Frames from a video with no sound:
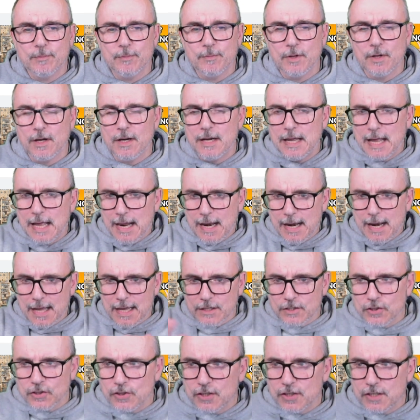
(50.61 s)
But
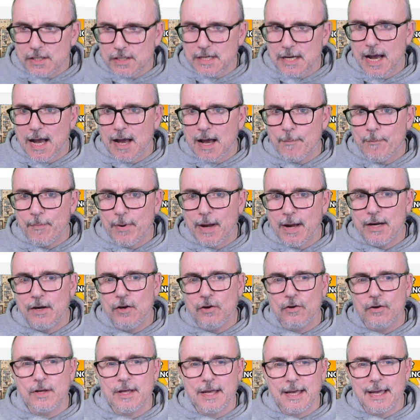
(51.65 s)
let's just start by
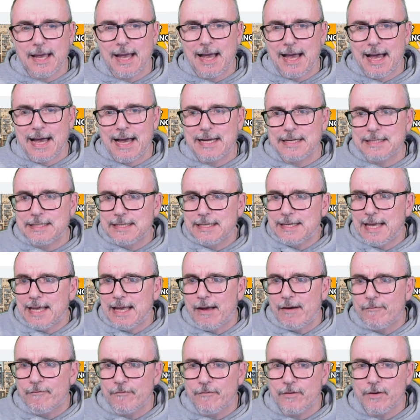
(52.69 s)
looking at
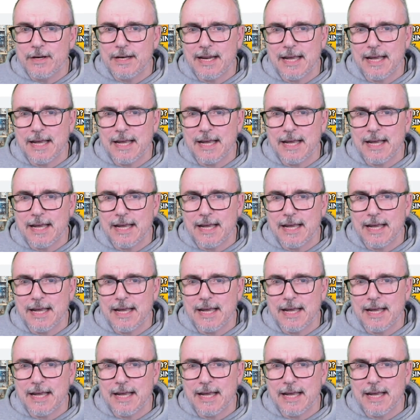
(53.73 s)
Canva.